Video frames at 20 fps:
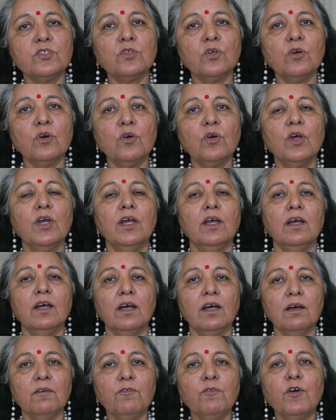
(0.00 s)
So,
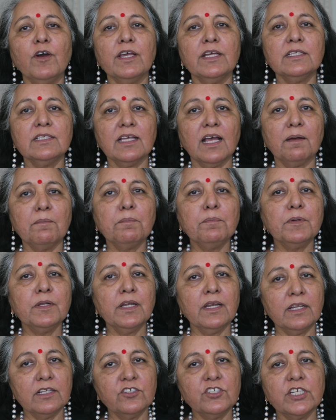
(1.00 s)
for
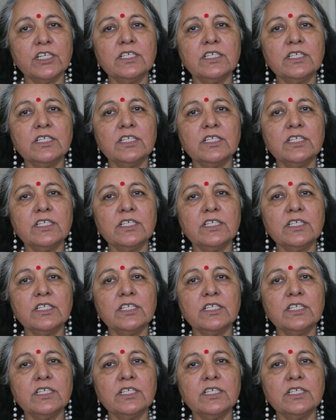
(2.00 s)
example,